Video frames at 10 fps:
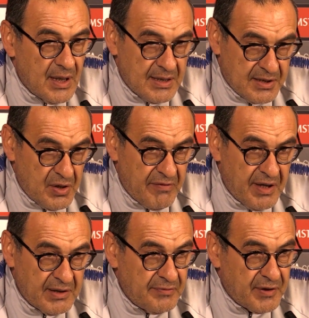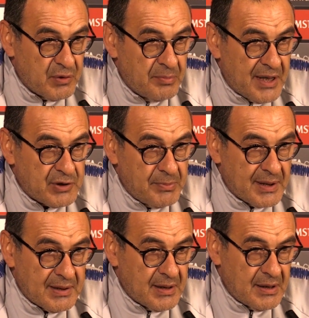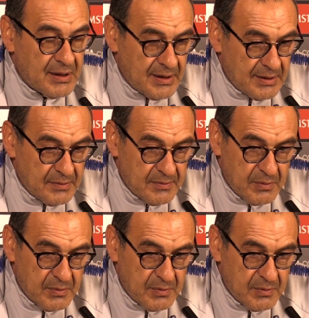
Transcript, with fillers: And so a very difficult match, but uh,